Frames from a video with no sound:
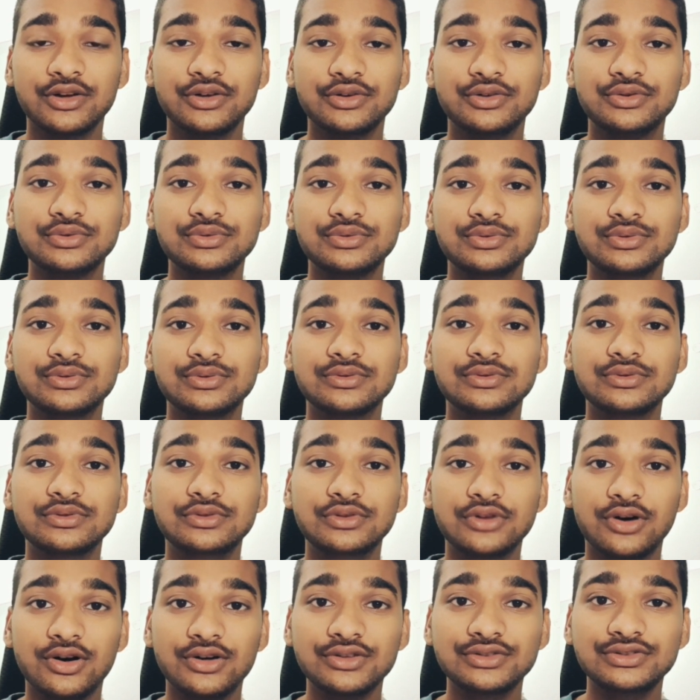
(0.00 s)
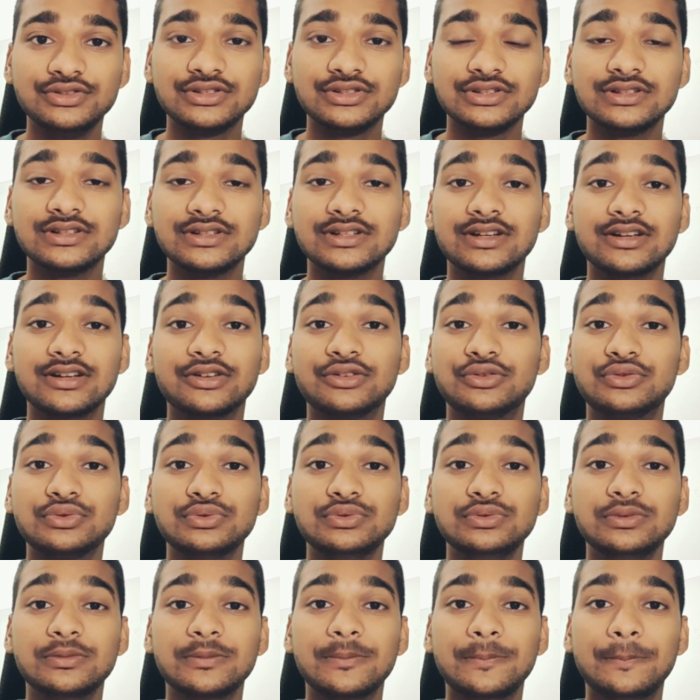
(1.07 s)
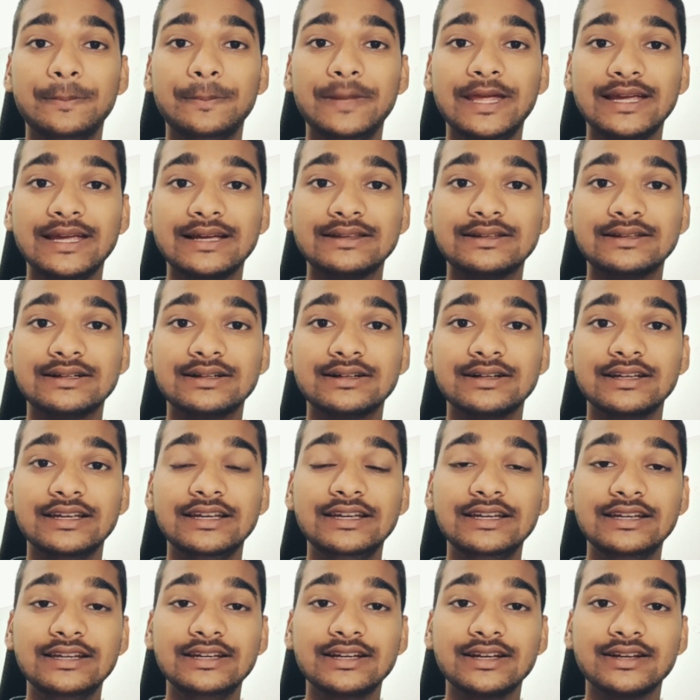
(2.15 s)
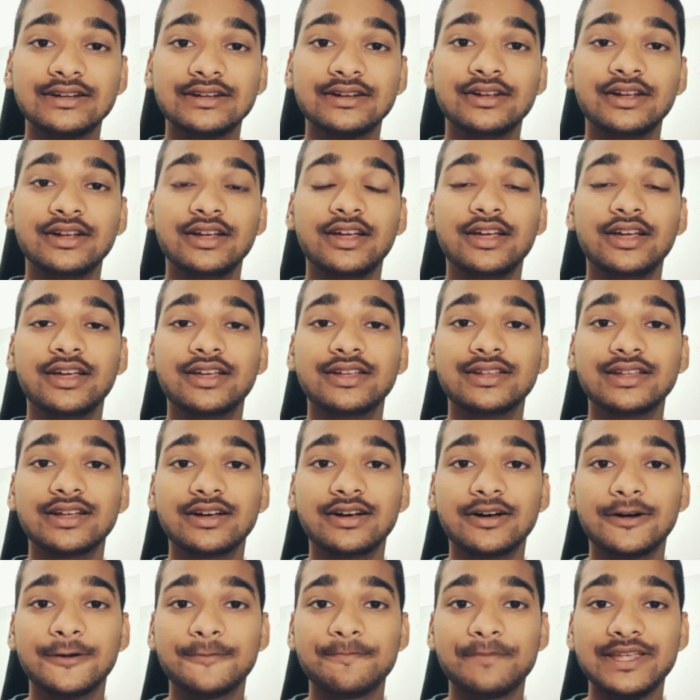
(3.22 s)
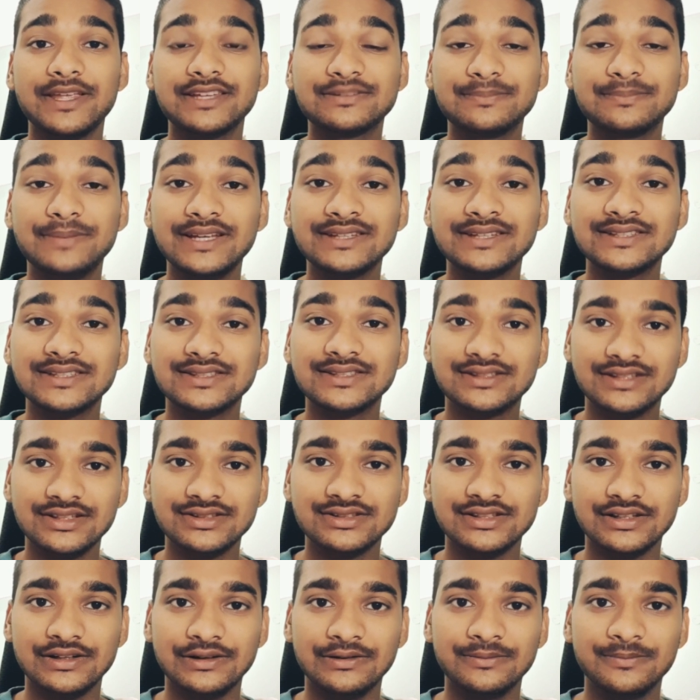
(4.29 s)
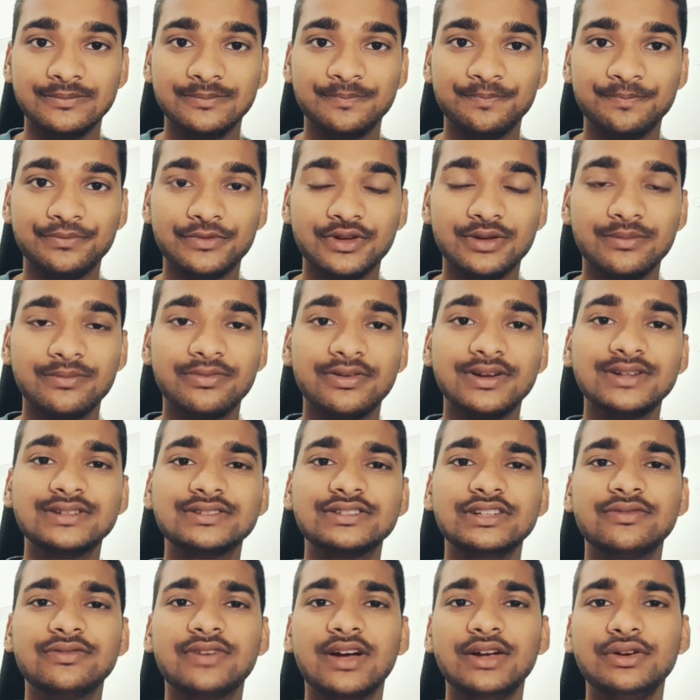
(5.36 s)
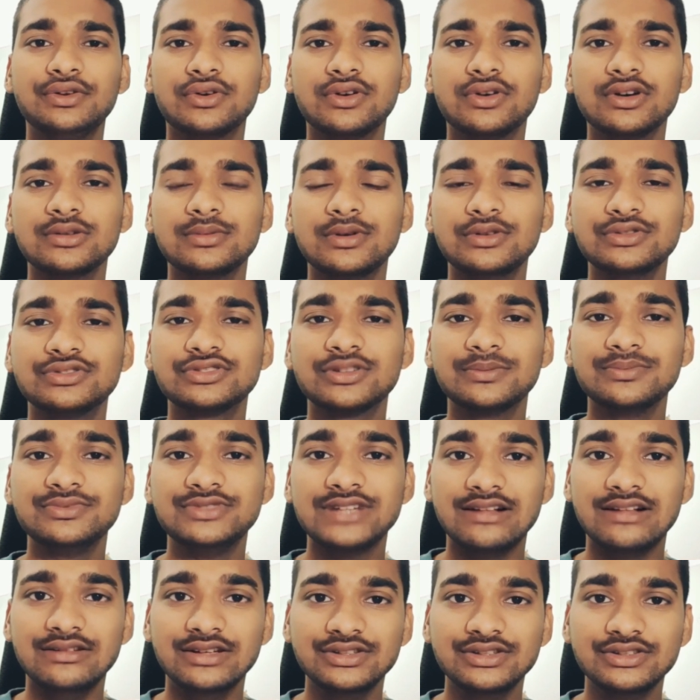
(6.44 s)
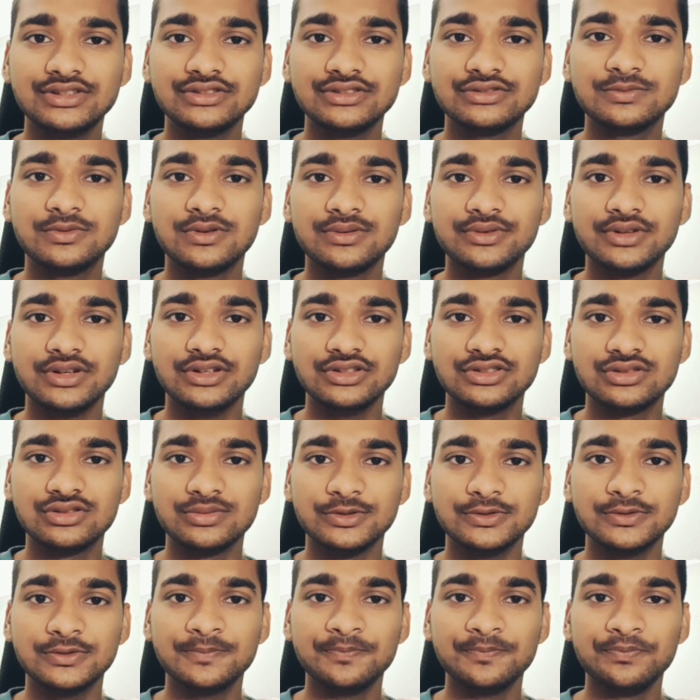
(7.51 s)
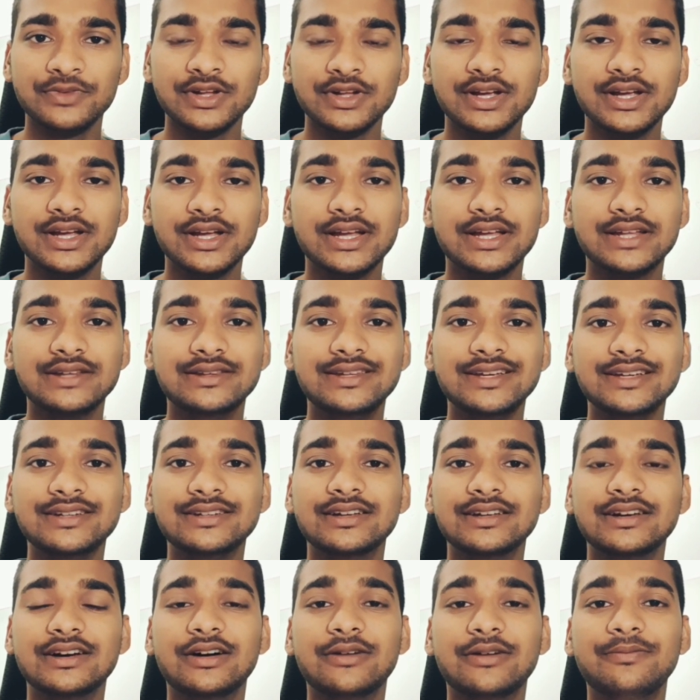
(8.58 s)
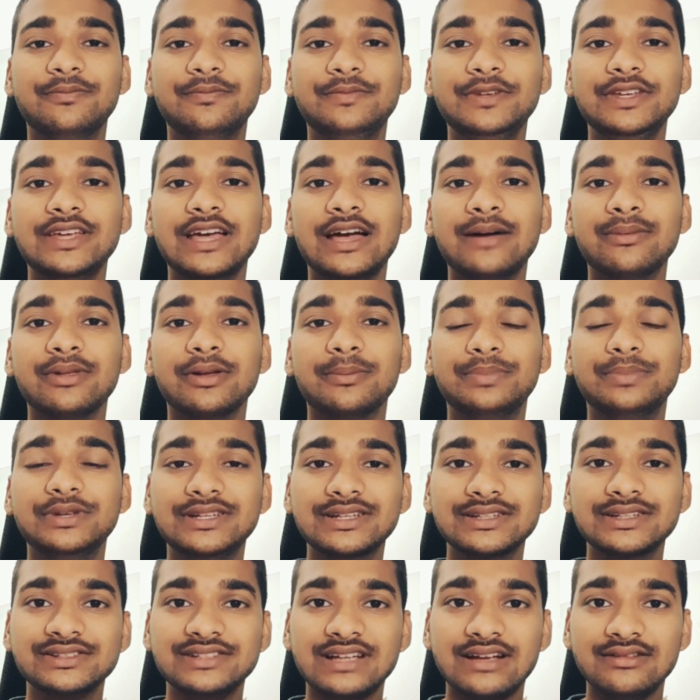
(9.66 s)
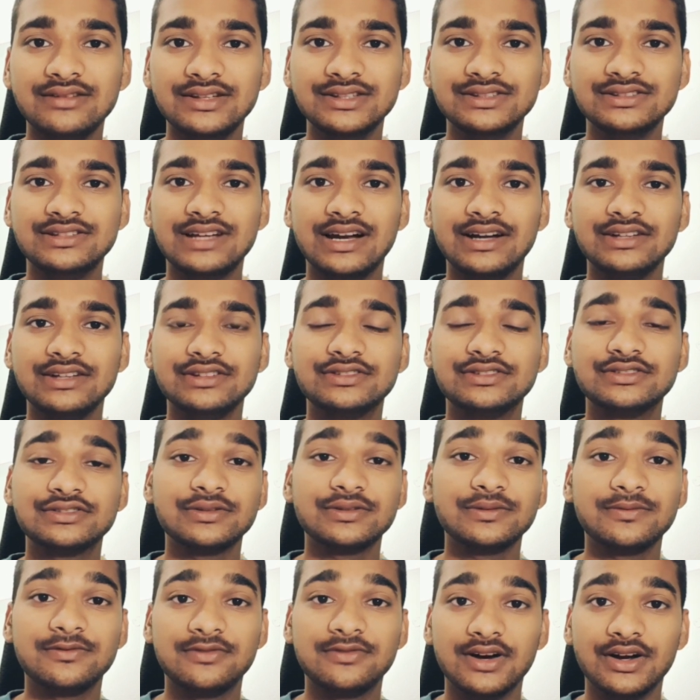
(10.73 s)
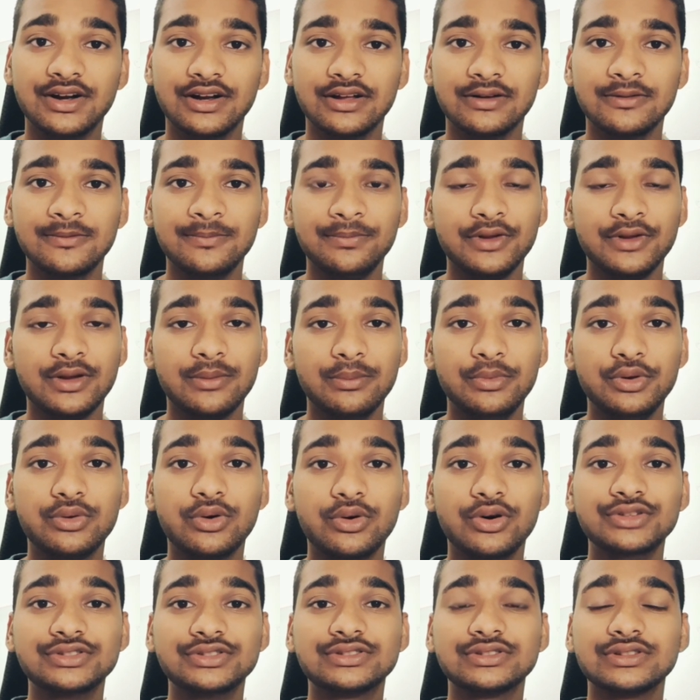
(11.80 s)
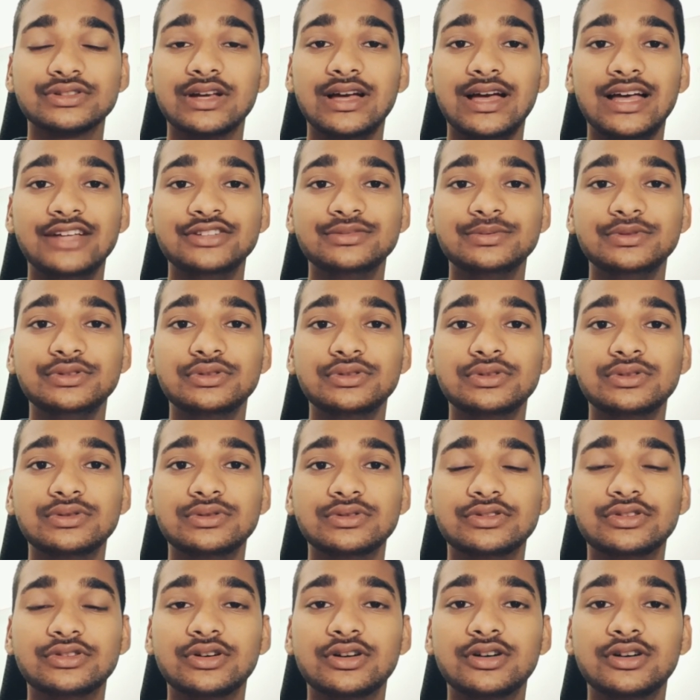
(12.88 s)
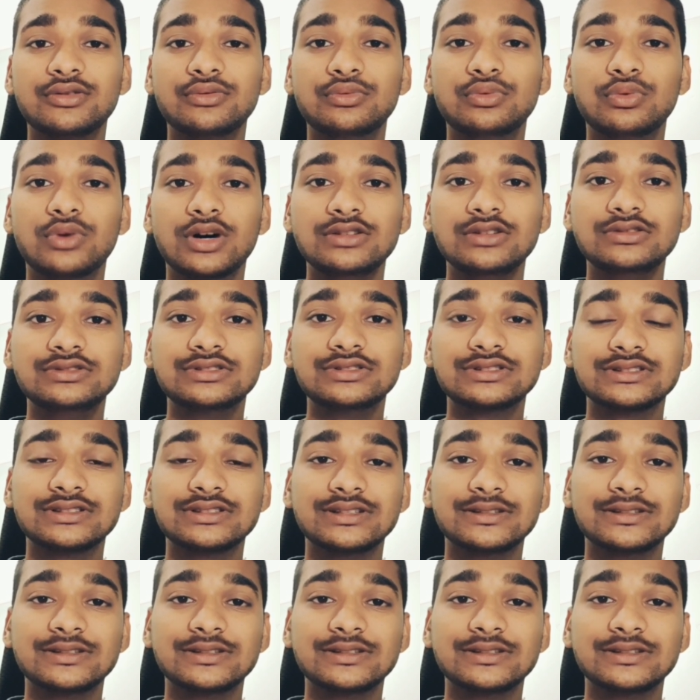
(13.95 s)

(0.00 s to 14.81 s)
to launch uh, to make the Indian uh, space station. Friends, if I talk about some challenges for the ISRO, then uh, we have the biggest challenge, that is fund, because as we know the world